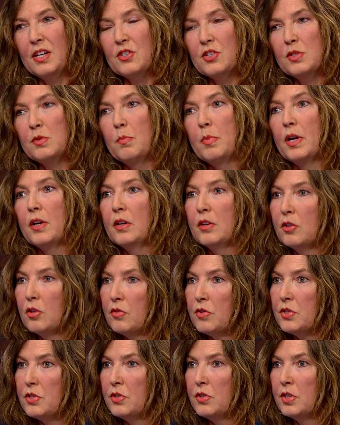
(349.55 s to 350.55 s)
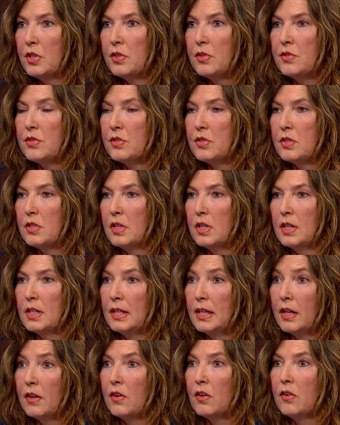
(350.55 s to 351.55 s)
at just barely over two years uh,
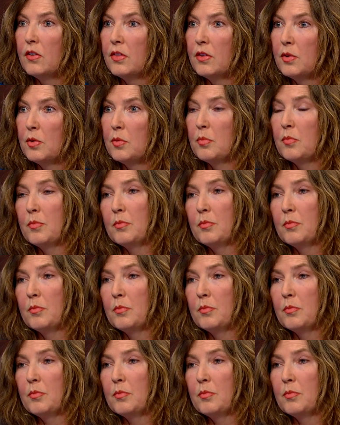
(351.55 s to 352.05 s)
later, and they're